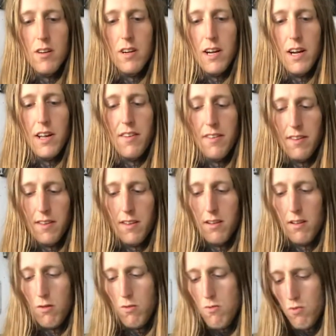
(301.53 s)
And,
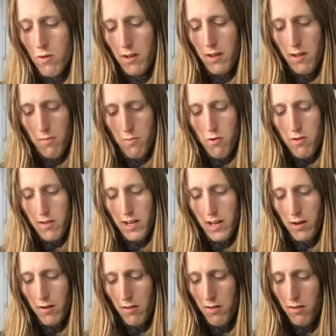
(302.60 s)
oh, there's more
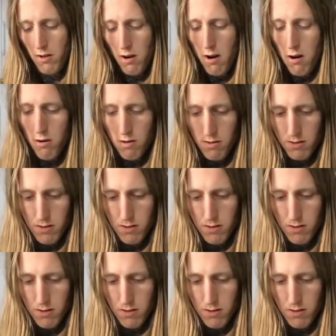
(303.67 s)
stickers. Oh,